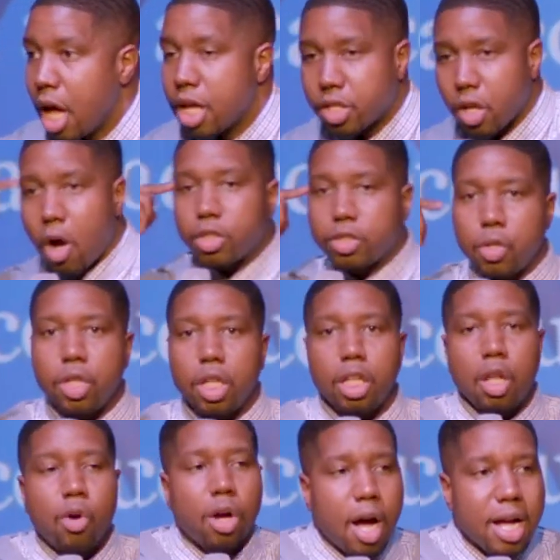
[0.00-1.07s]
It's also the
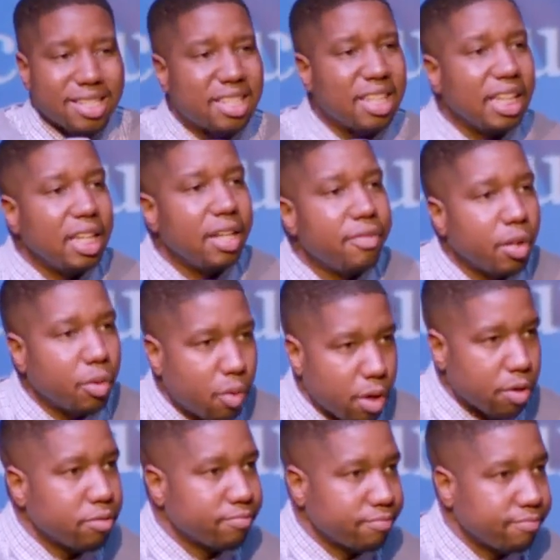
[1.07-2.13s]
logos, the living
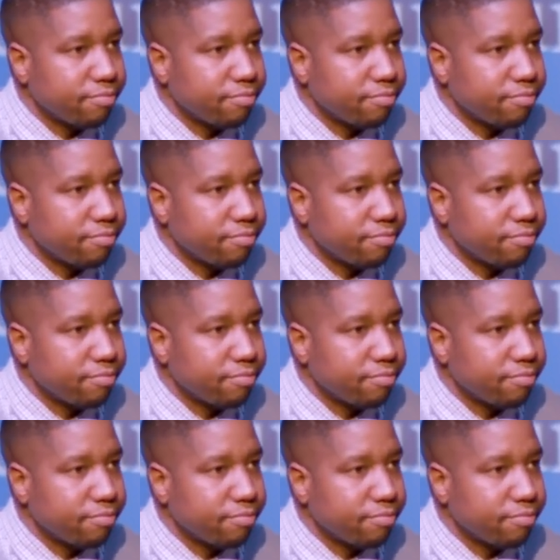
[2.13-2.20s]
word.